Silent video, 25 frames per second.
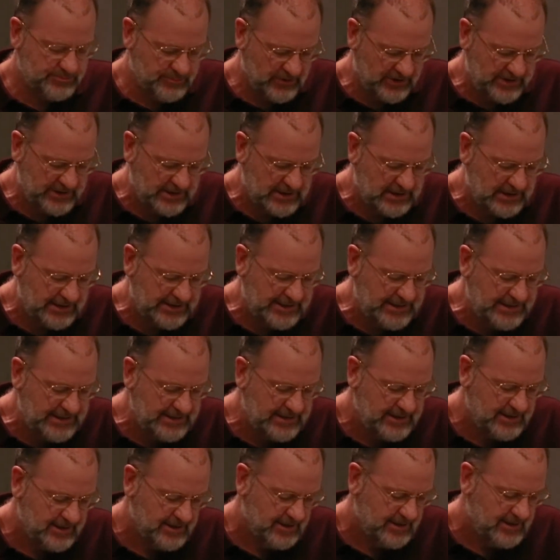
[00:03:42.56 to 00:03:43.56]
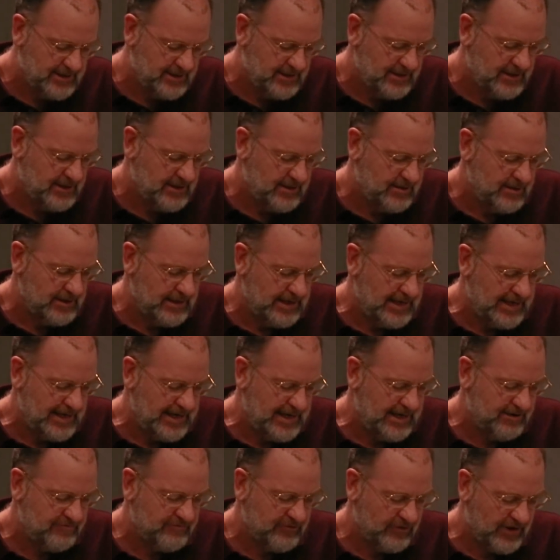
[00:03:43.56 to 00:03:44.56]
been cleared
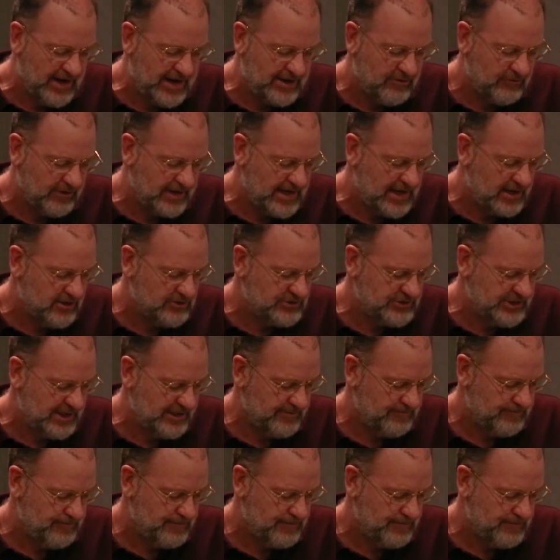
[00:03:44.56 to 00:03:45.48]
for agriculture.